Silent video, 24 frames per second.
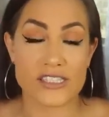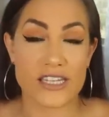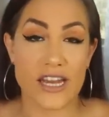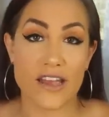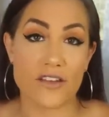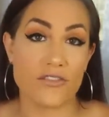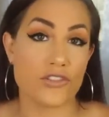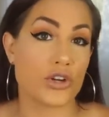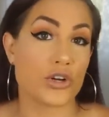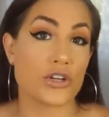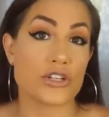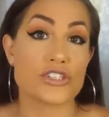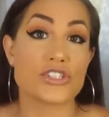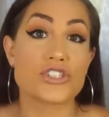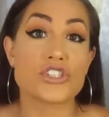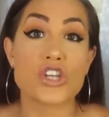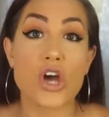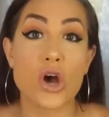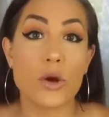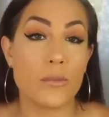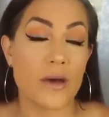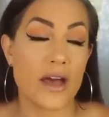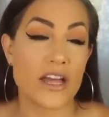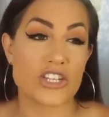and I've learned
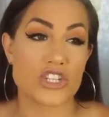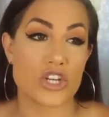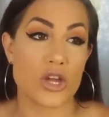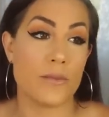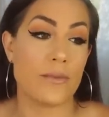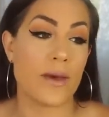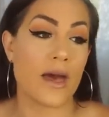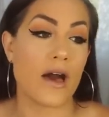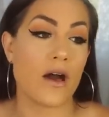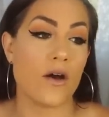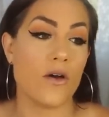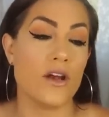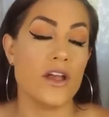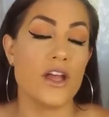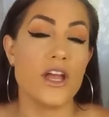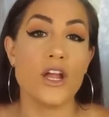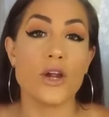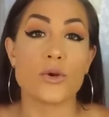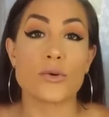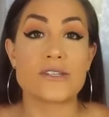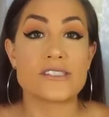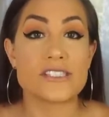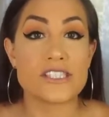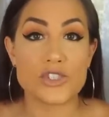so much about
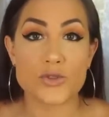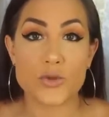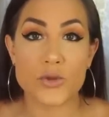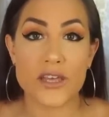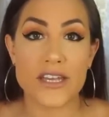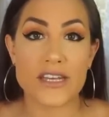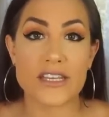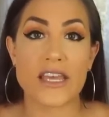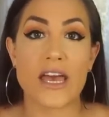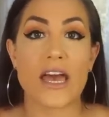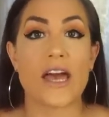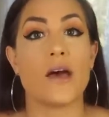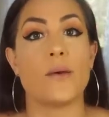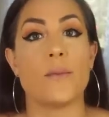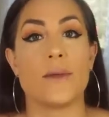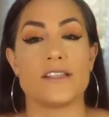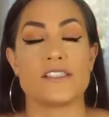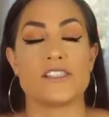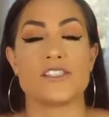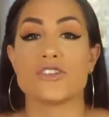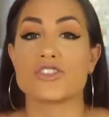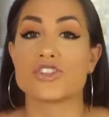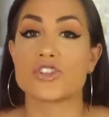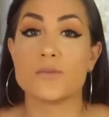residual income and
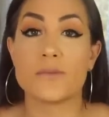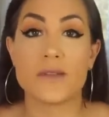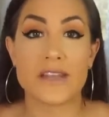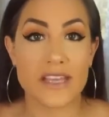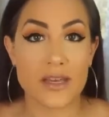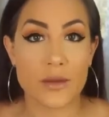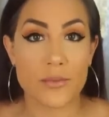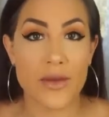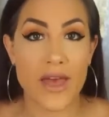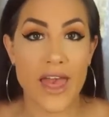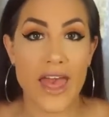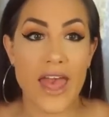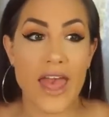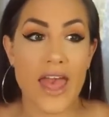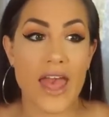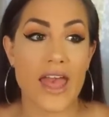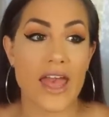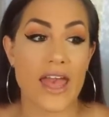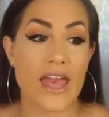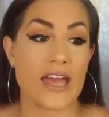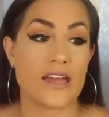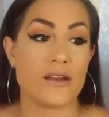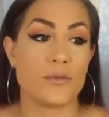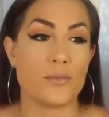social media pay
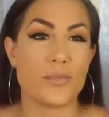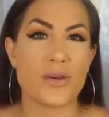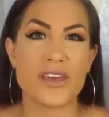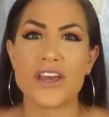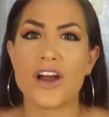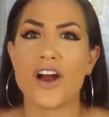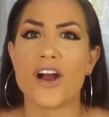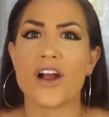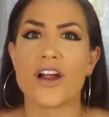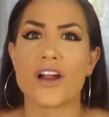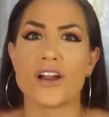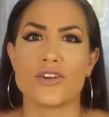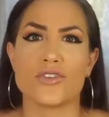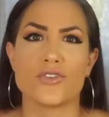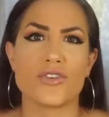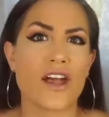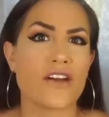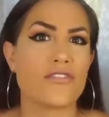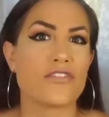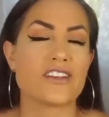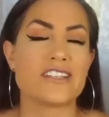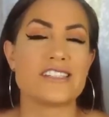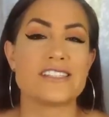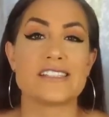and PR and
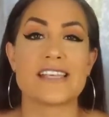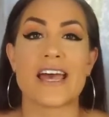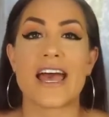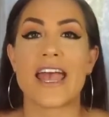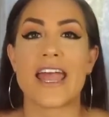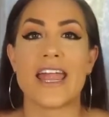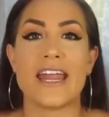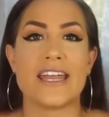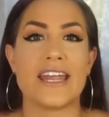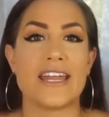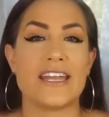graphic design,